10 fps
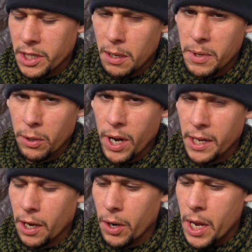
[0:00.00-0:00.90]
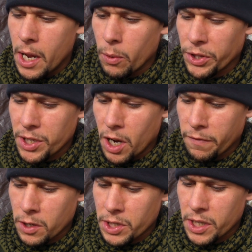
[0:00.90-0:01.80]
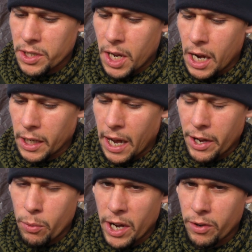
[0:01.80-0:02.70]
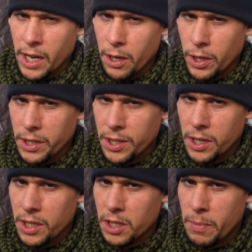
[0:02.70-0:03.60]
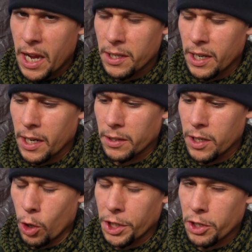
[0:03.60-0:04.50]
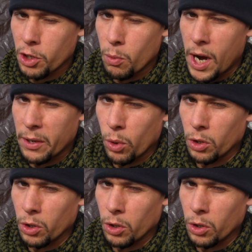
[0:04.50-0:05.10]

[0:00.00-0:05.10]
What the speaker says: CB radio. What this offers is county-wide radio on the Citizens Band and countrywide,